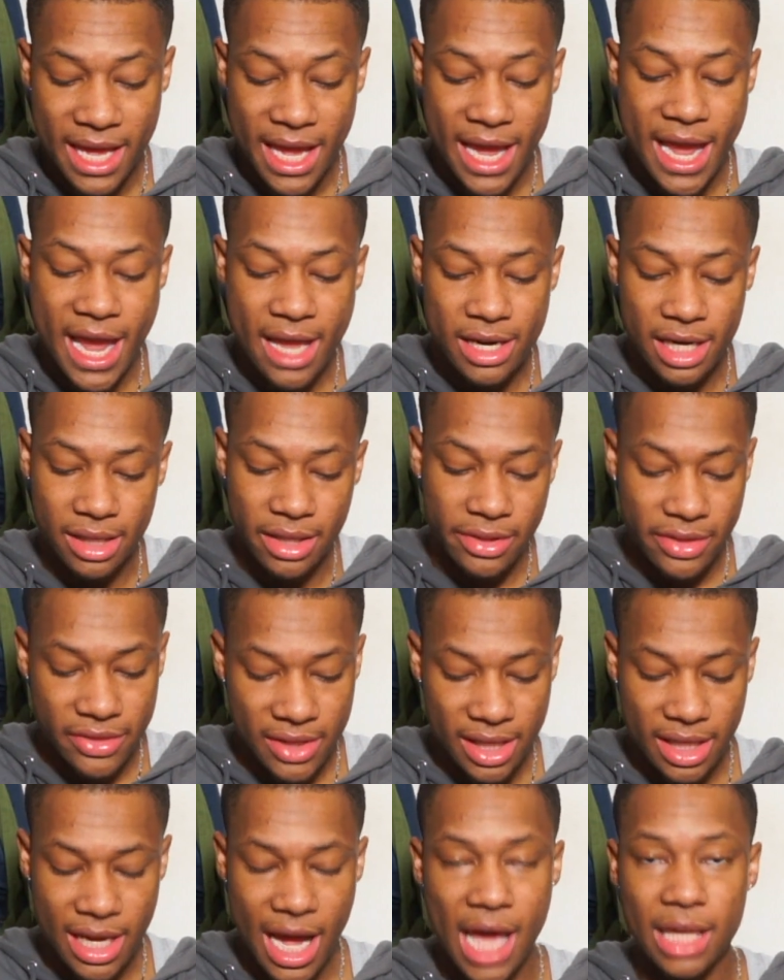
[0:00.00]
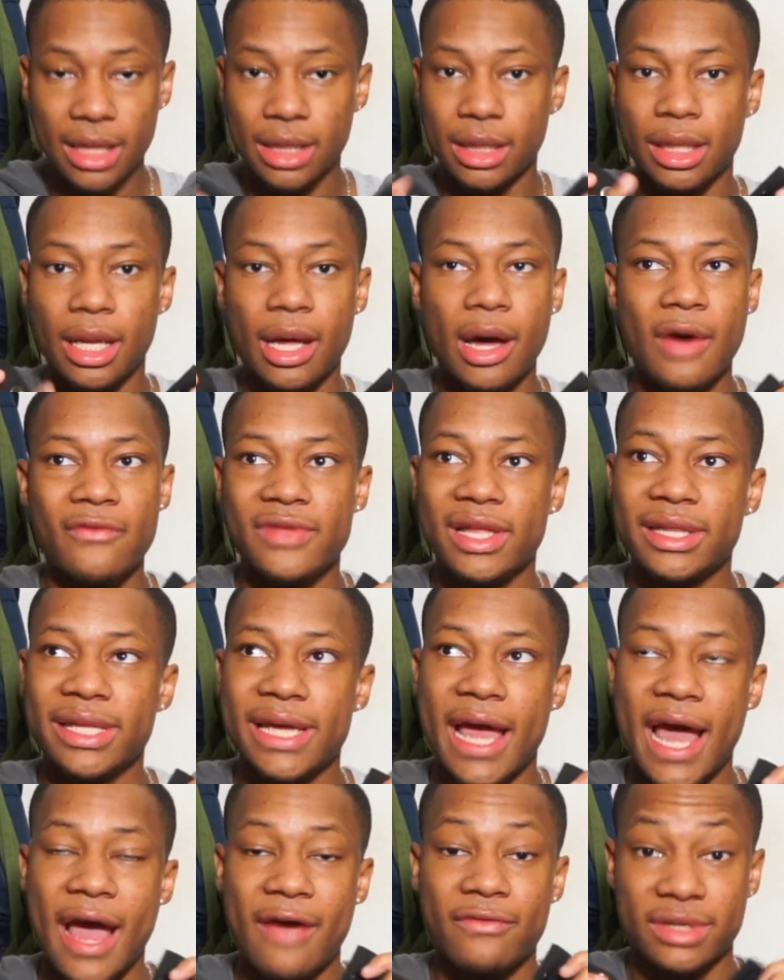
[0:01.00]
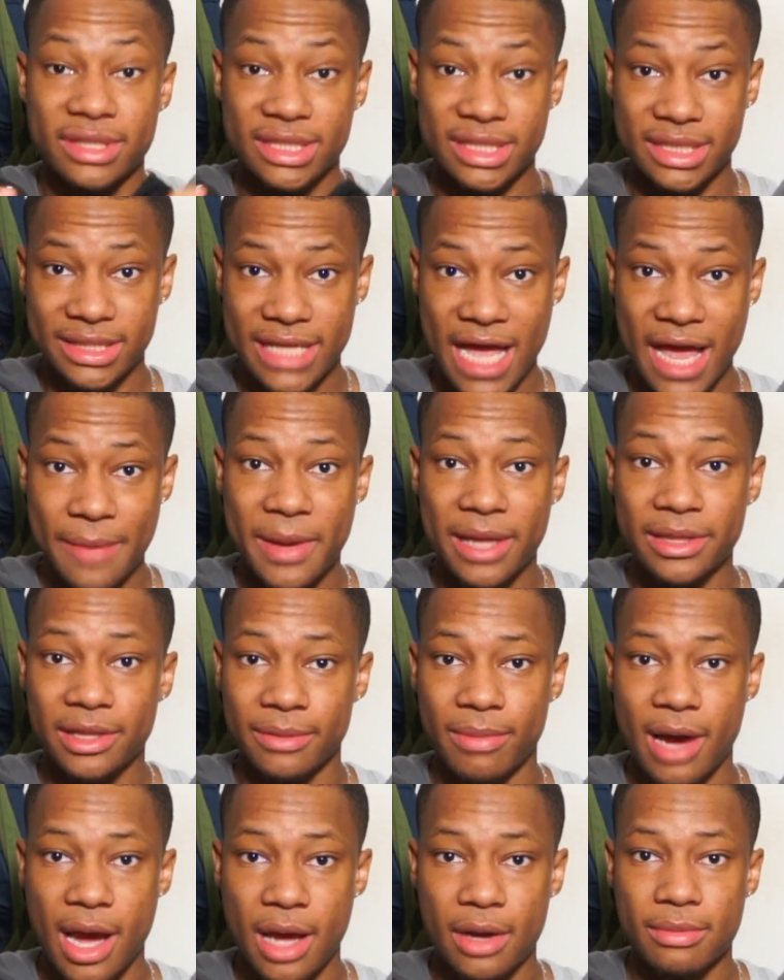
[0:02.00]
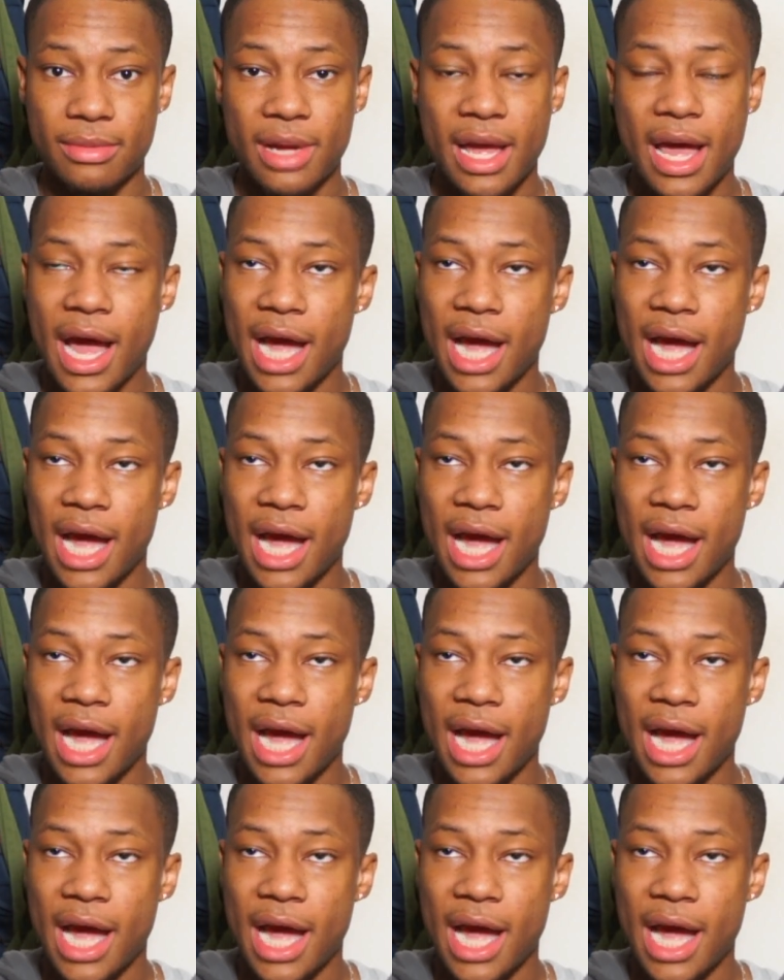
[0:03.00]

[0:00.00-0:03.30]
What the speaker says: And another thing, I love that they have the snap at the bottom.